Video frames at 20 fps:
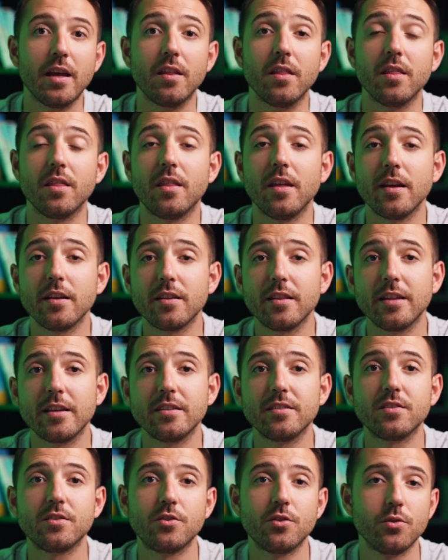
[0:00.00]
And that
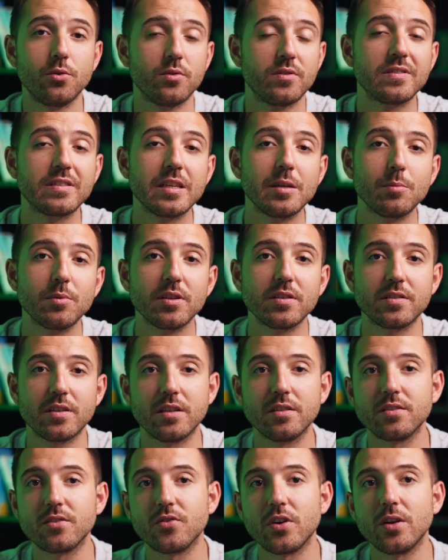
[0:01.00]
leads to seamless and
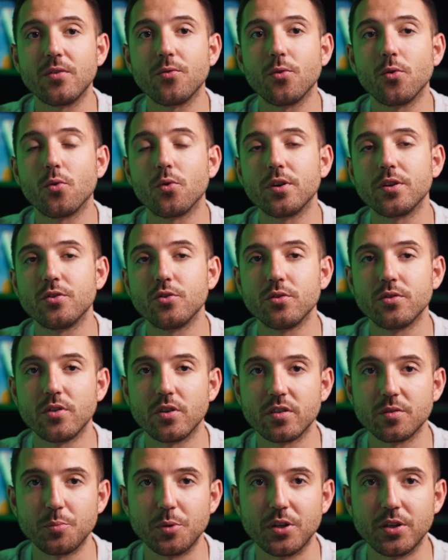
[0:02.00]
straightforward user
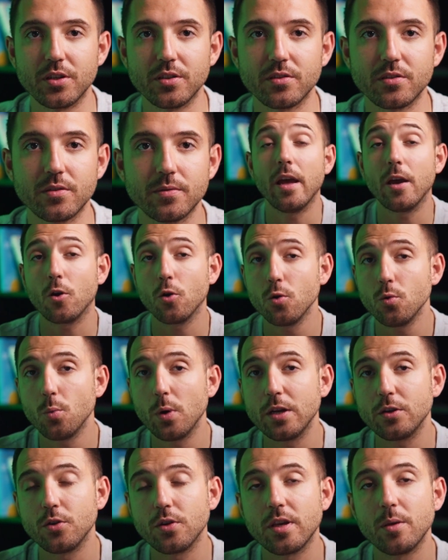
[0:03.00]
experience. A good way
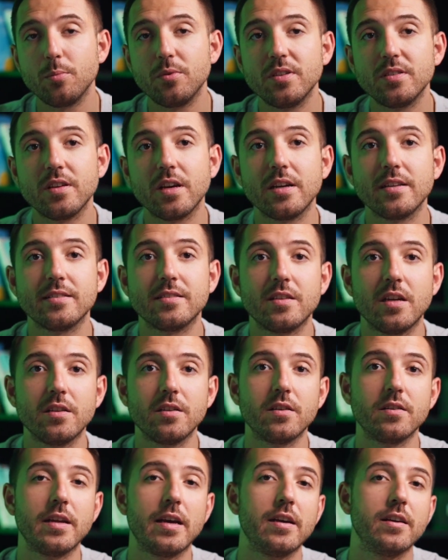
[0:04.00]
to keep design
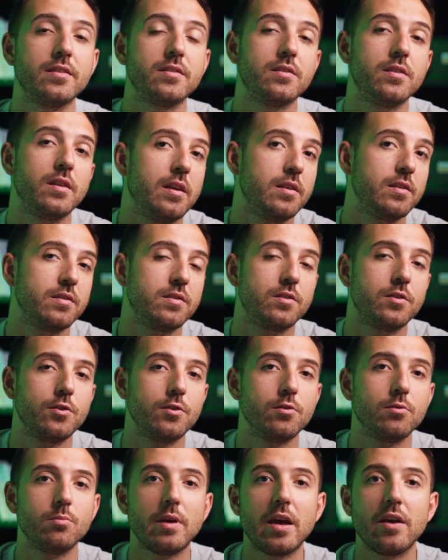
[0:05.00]
standardized is
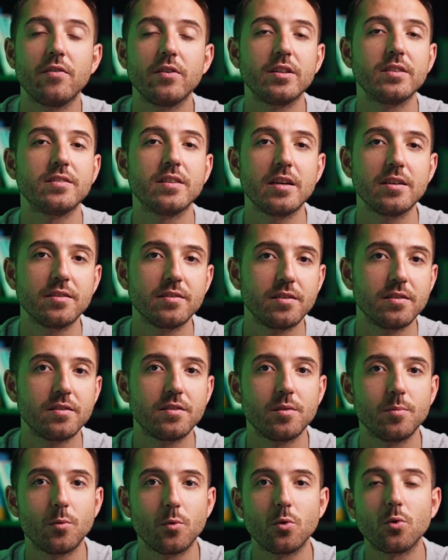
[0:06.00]
to have a design
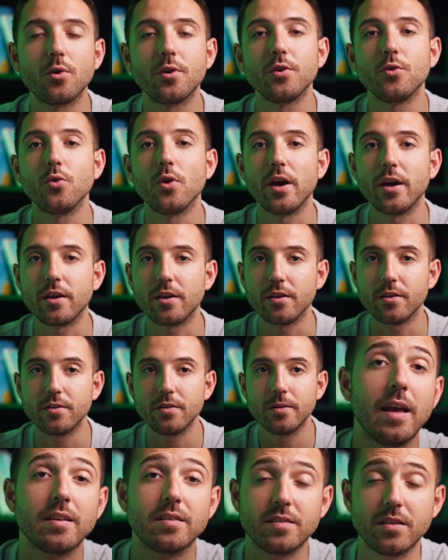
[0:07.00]
system or UI kit,
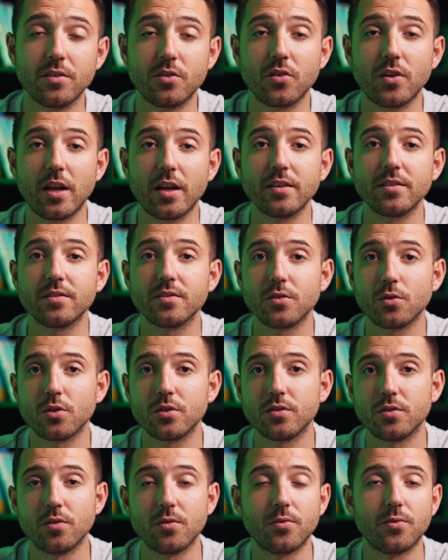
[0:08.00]
a centralized
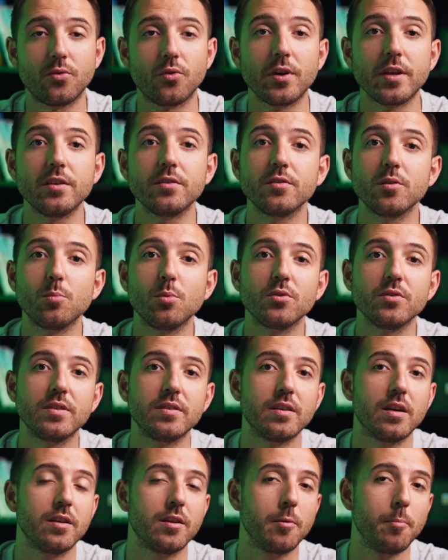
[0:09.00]
source of reusable
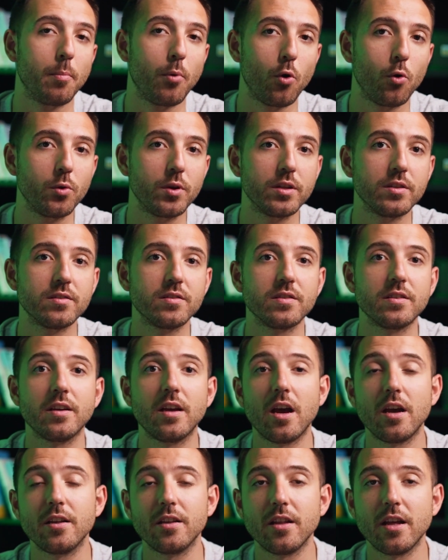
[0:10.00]
design components,
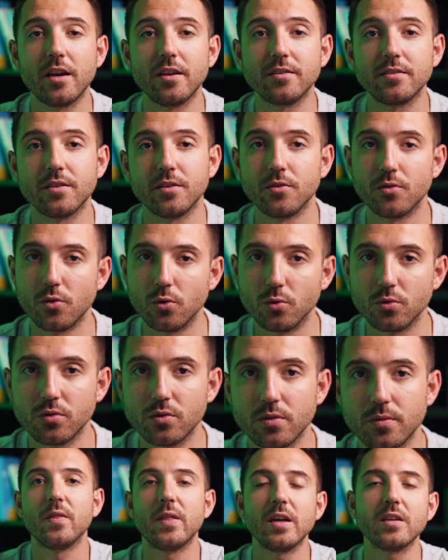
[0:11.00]
guidelines, and rules.
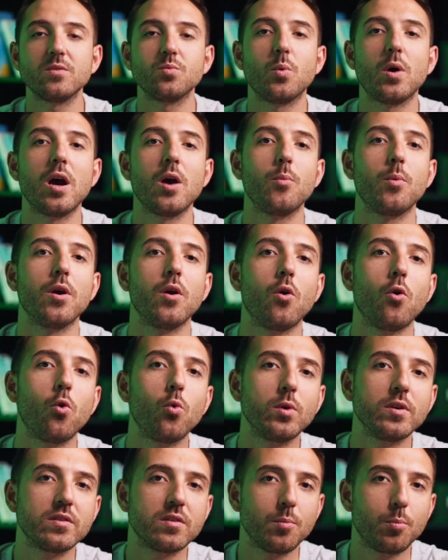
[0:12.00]
That's why we
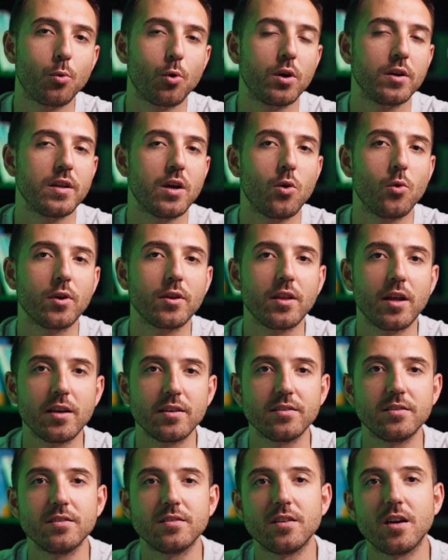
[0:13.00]
always support our clients'
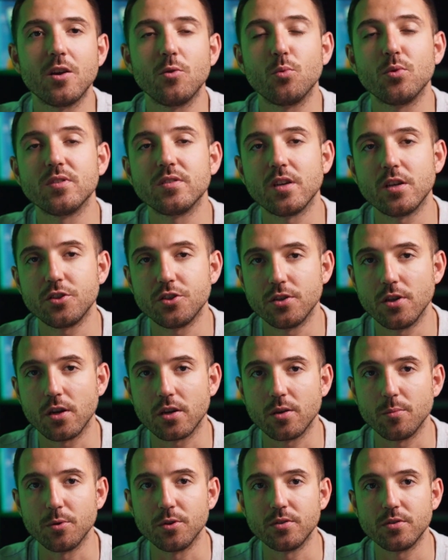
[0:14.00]
design with such a
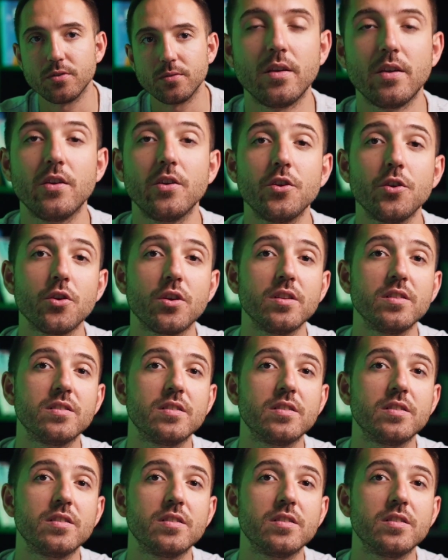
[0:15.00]
document. Here you can